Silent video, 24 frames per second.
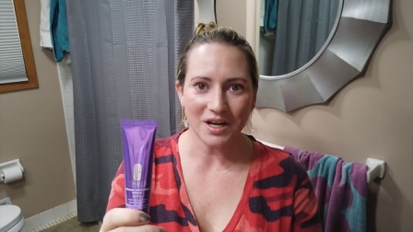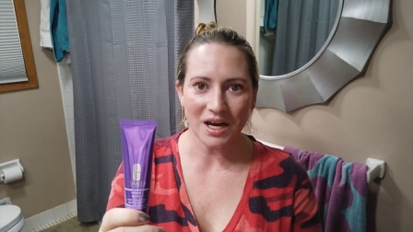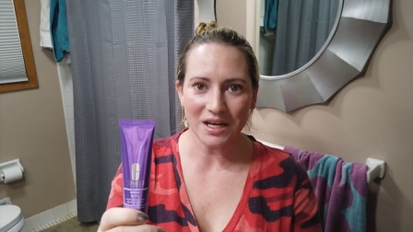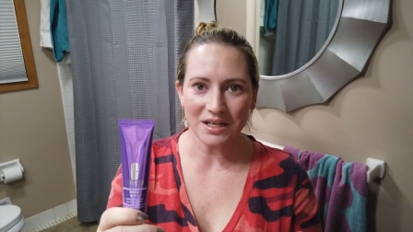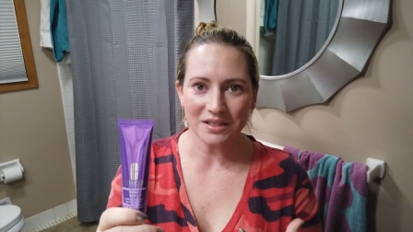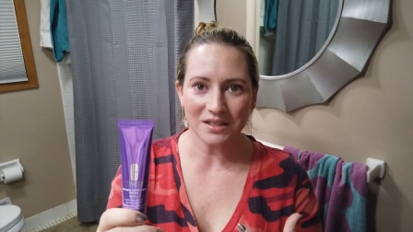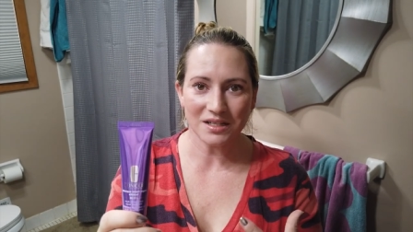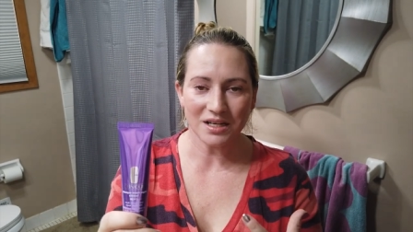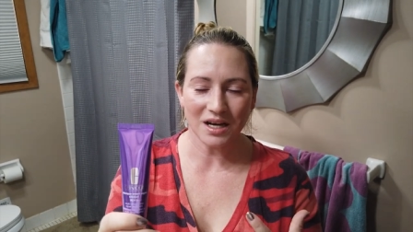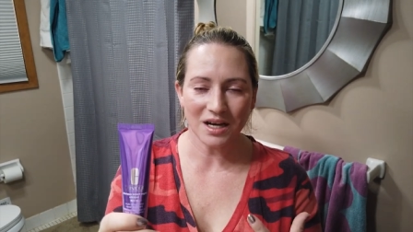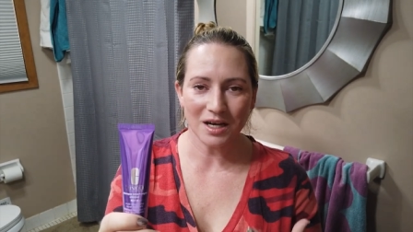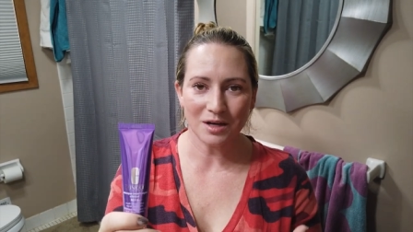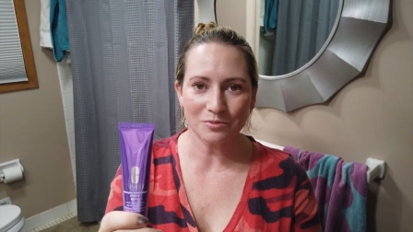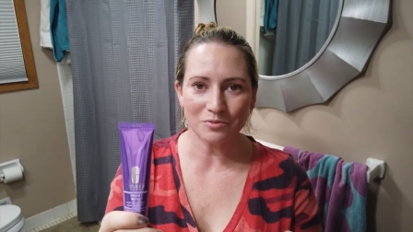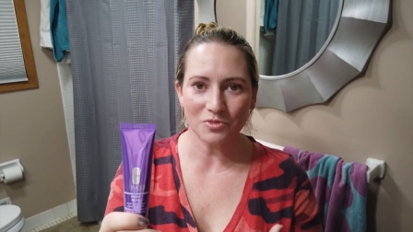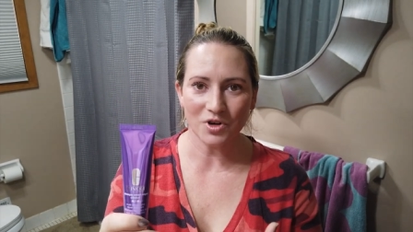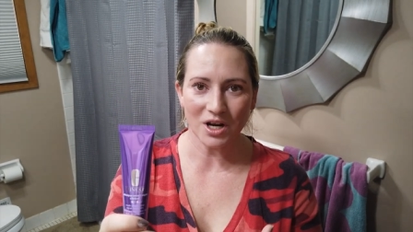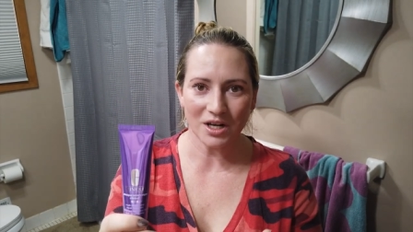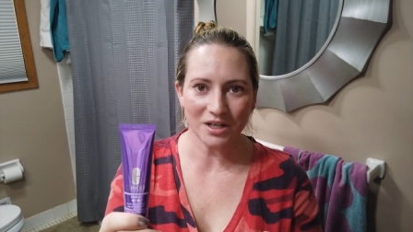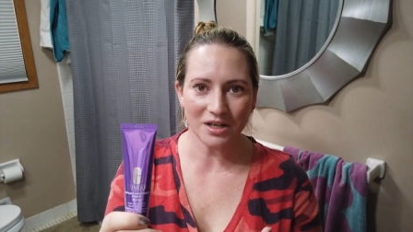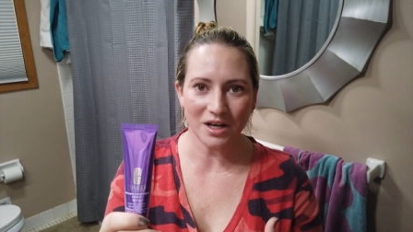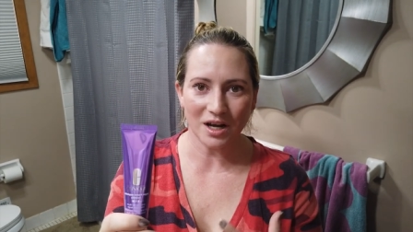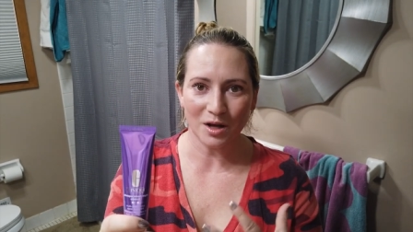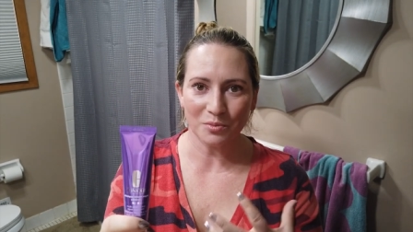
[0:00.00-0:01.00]
nighttime
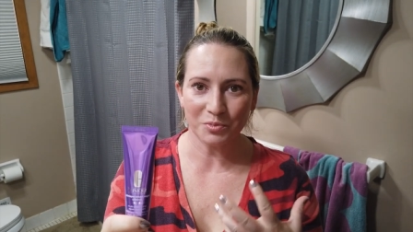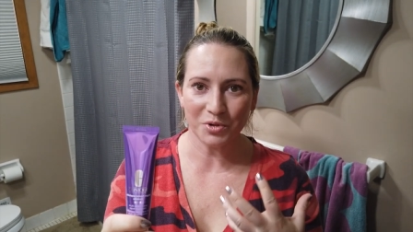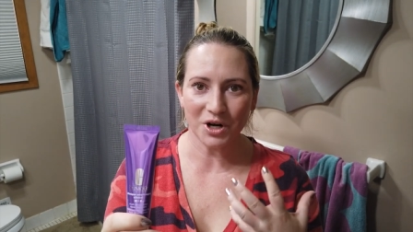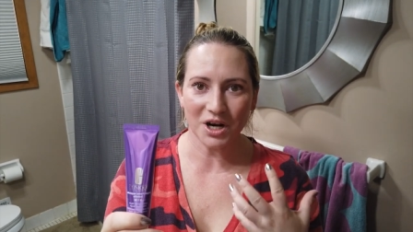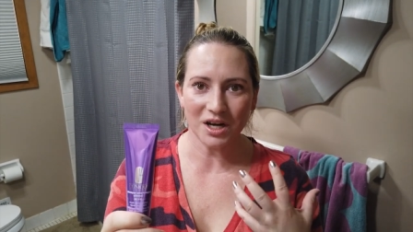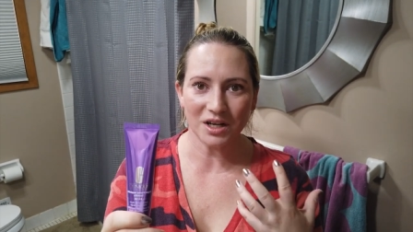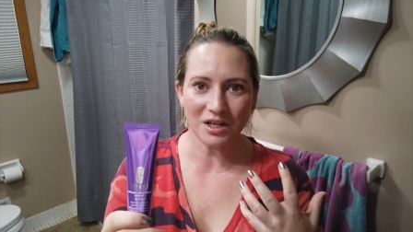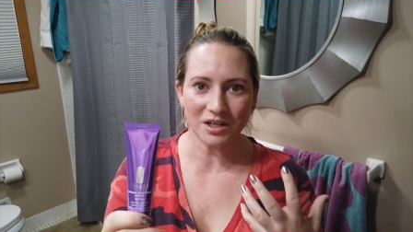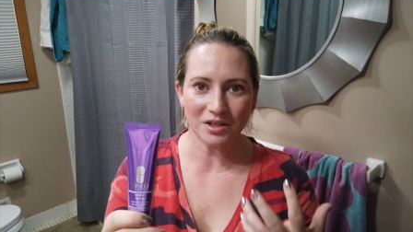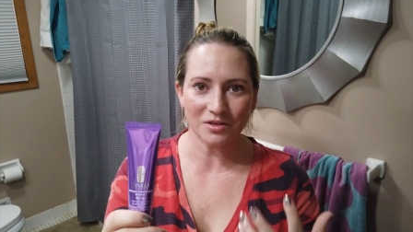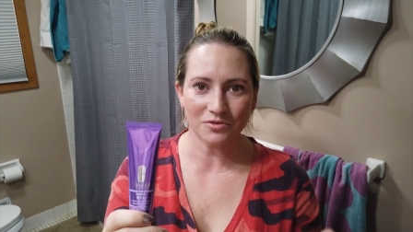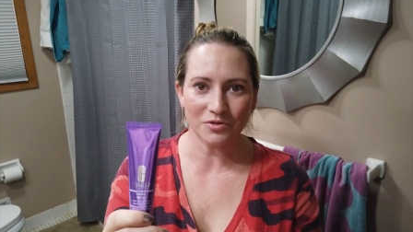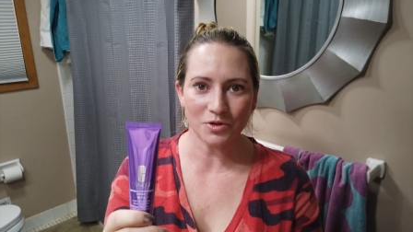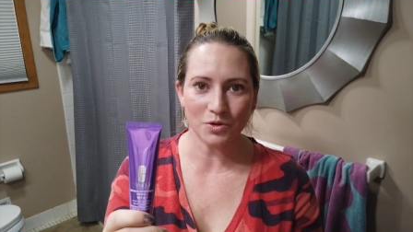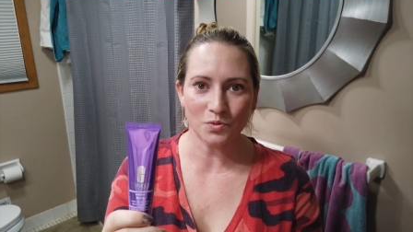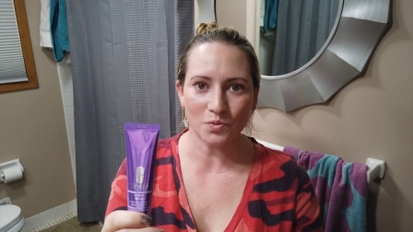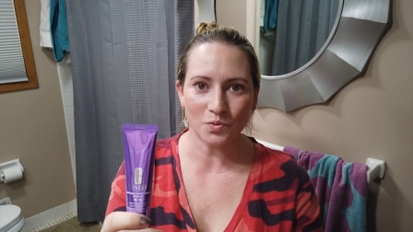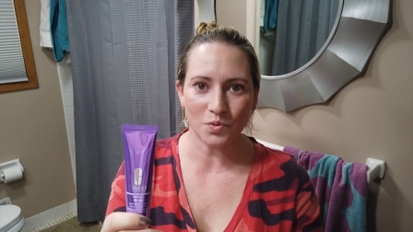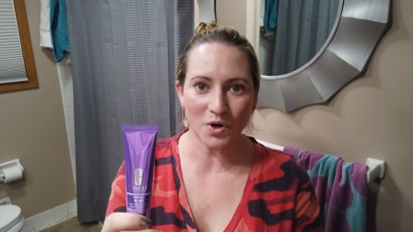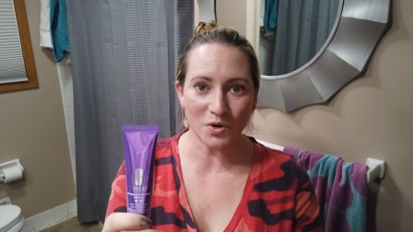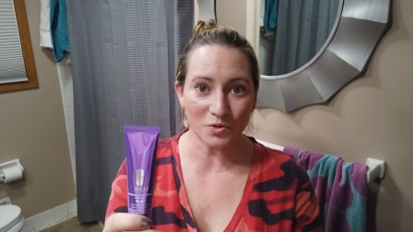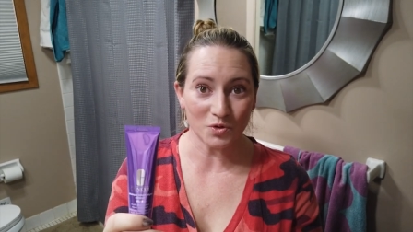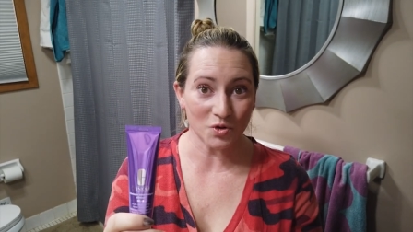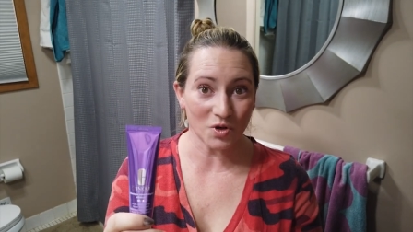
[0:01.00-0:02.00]
retinol product
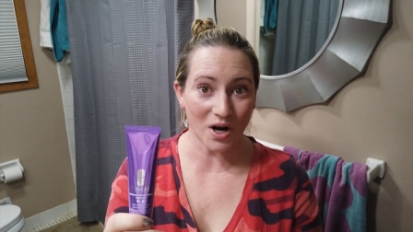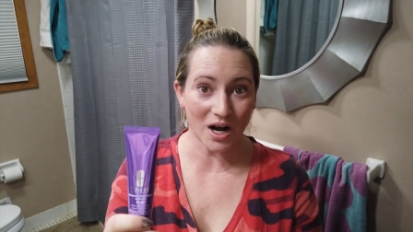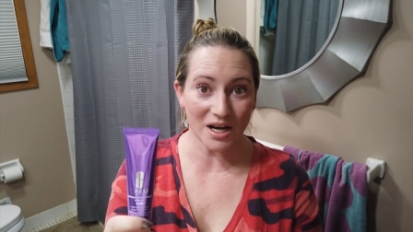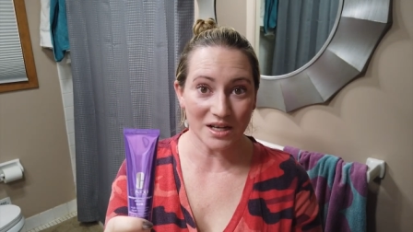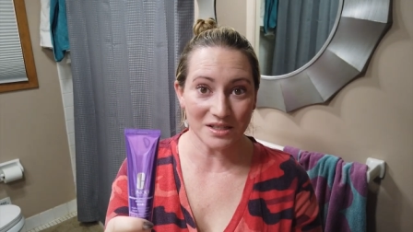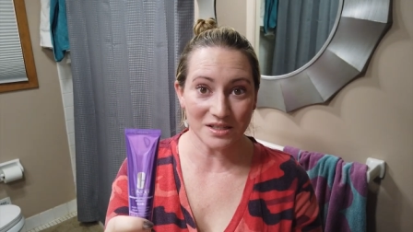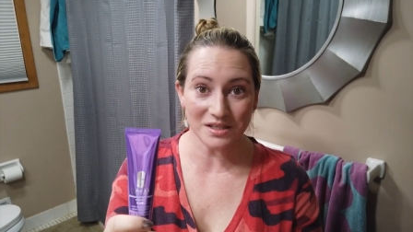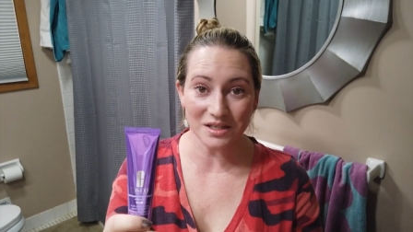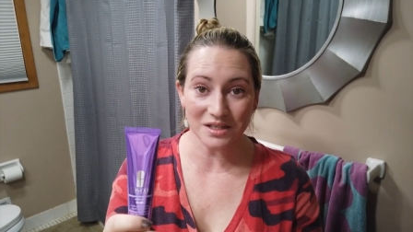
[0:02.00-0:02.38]
for dry